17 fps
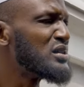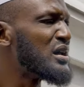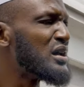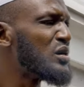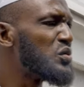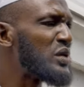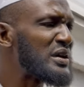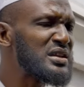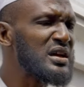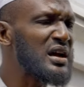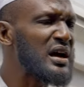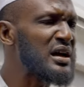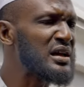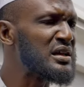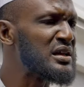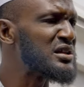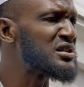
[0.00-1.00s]
Now, what thing
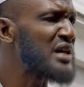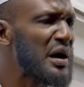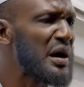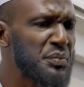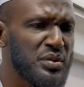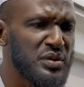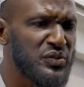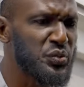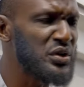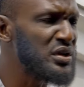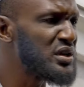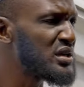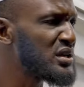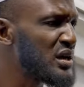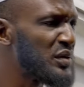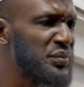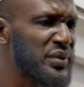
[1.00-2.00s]
is happened for this
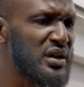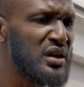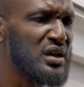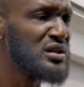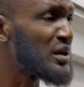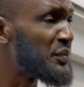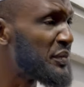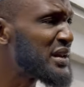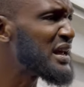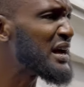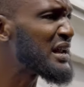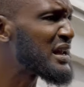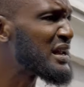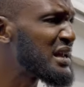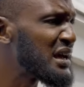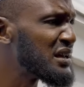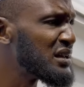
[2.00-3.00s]
compound? Somebody had
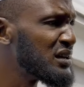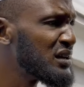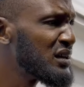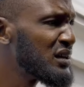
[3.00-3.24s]
done dying.